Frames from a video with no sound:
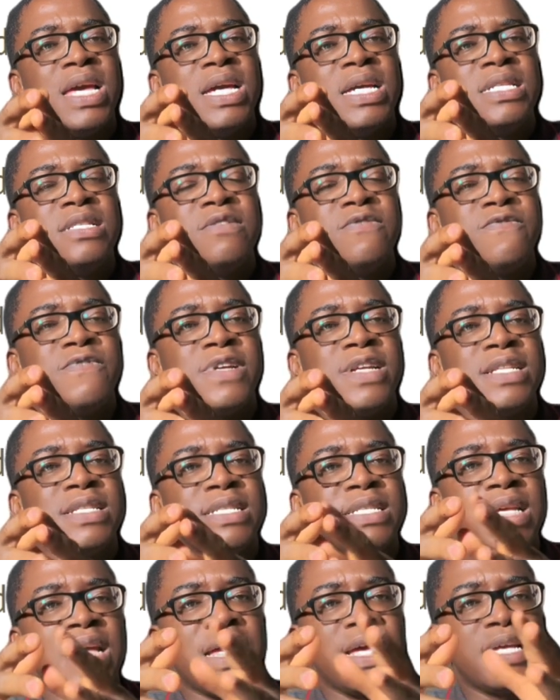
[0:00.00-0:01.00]

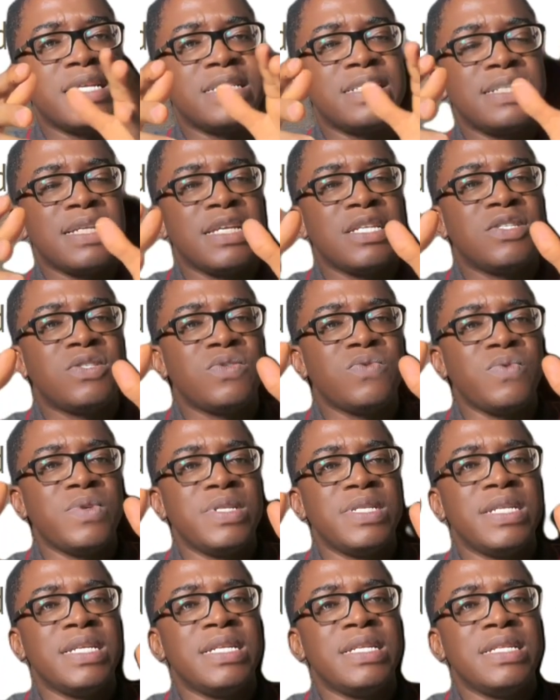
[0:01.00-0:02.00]
different states
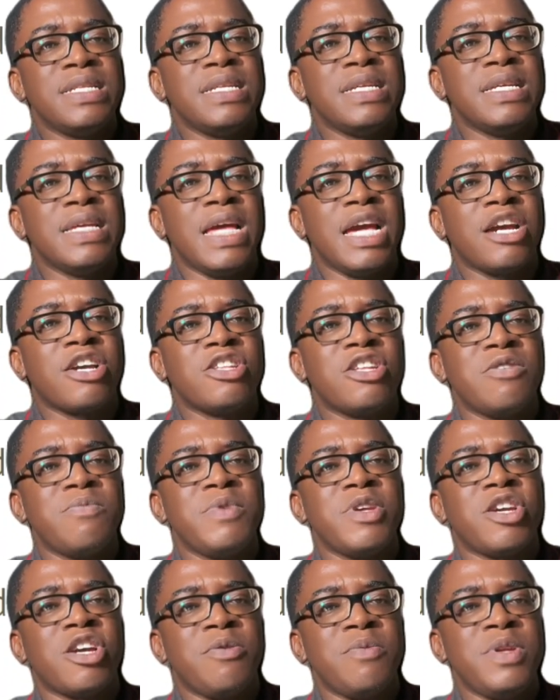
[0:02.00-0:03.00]
within the
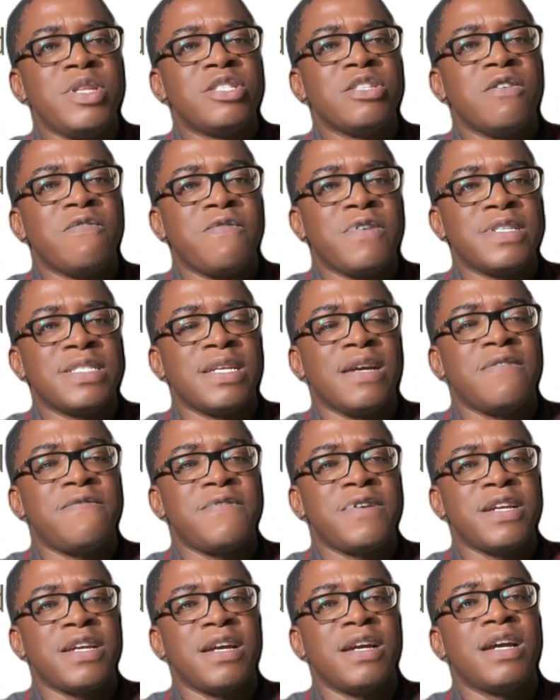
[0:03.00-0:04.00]
Economic Community of West
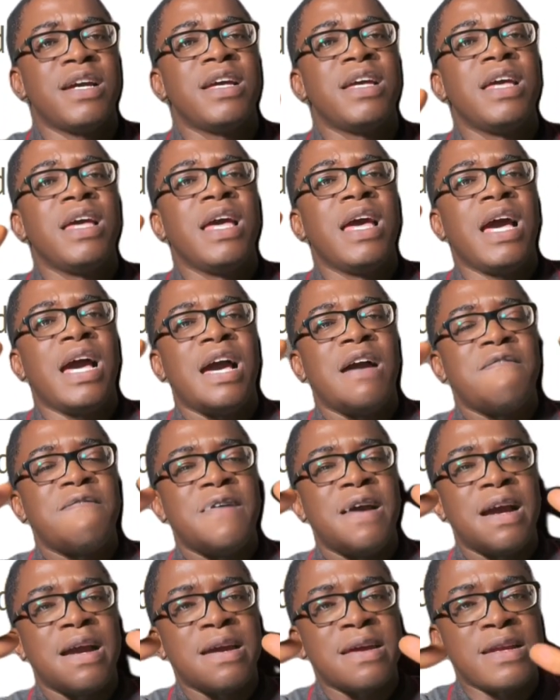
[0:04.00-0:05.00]
Africa have
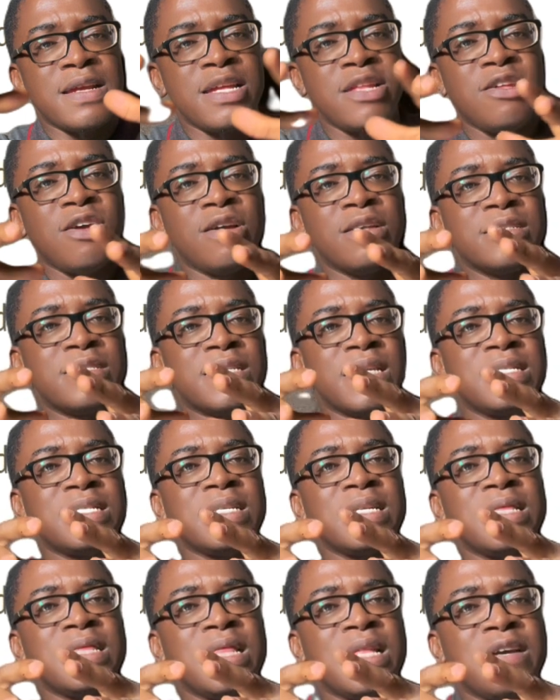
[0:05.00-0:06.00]
agreed on
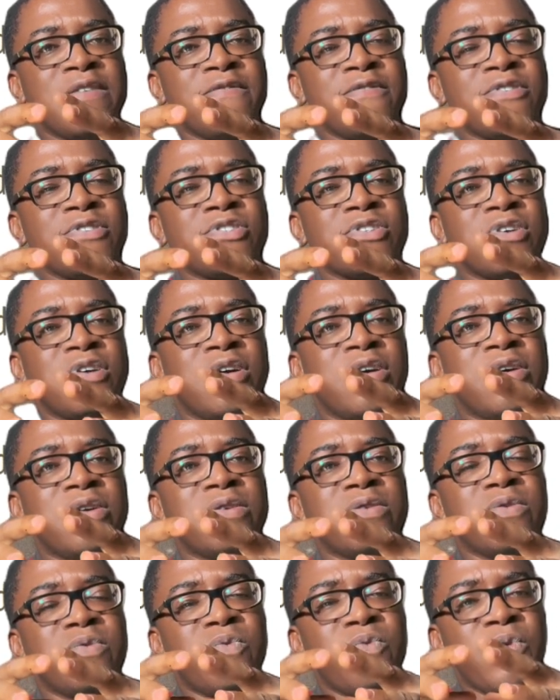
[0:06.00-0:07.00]
certain levels
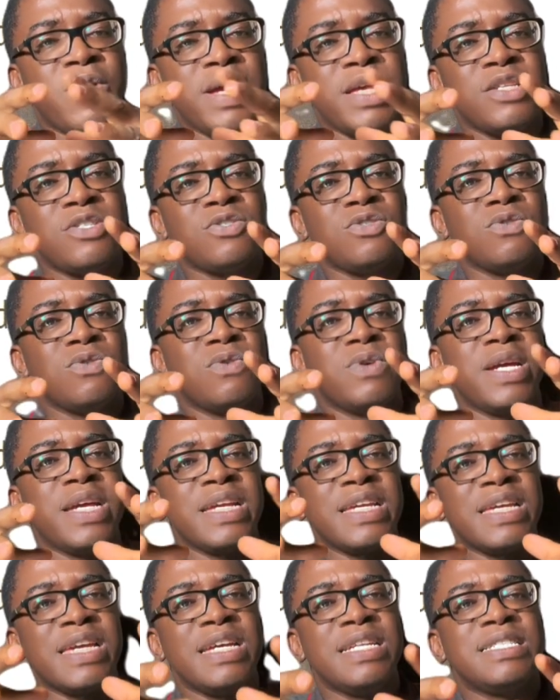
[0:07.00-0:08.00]
or ways to
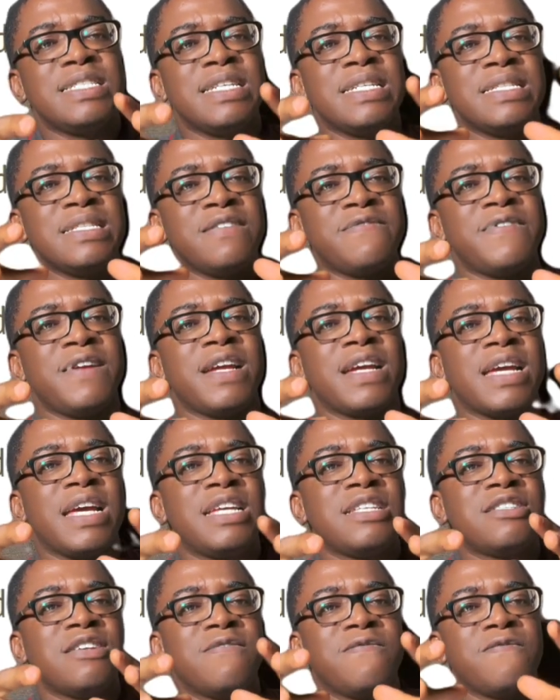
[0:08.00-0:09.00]
engage in different
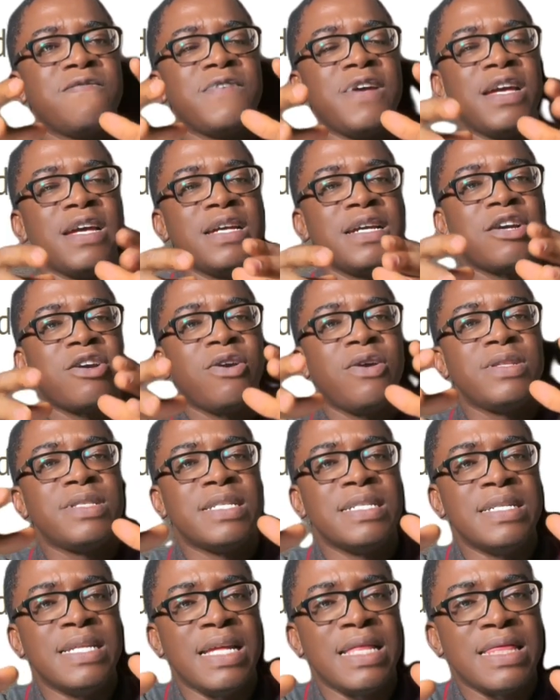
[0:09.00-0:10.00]
kinds of
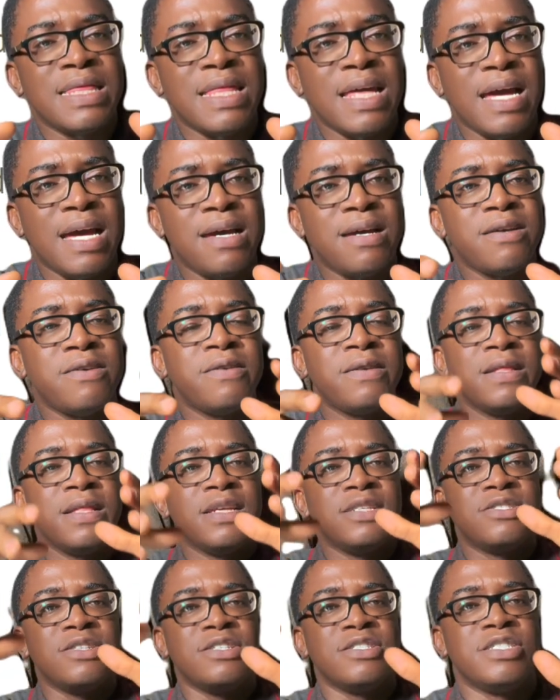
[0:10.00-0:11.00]
continental
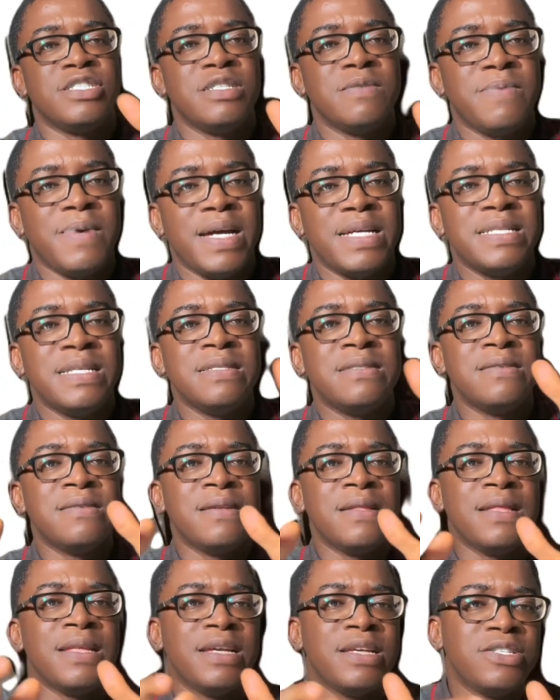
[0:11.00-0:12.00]
relationship as it
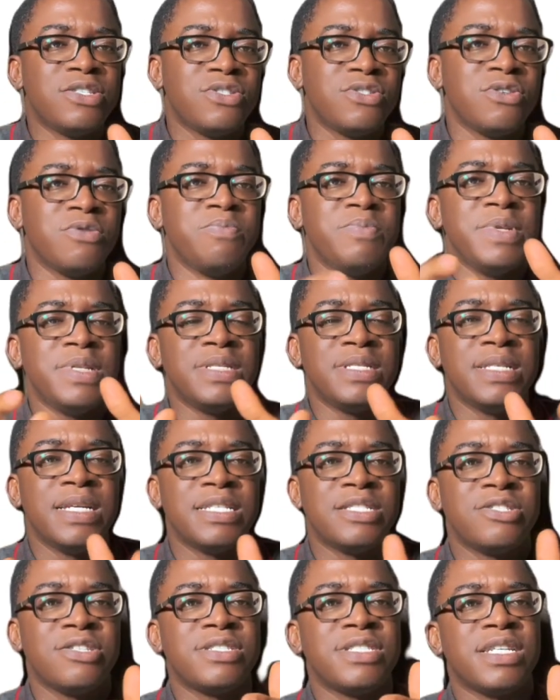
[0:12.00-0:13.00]
relates to
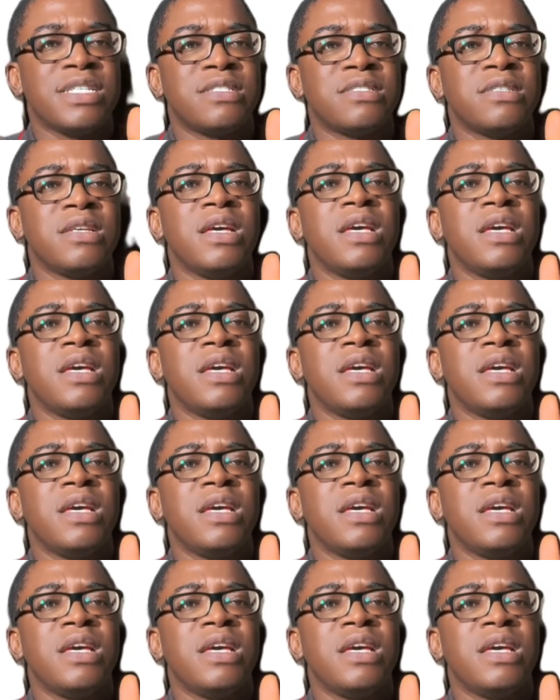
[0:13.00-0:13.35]
business, such as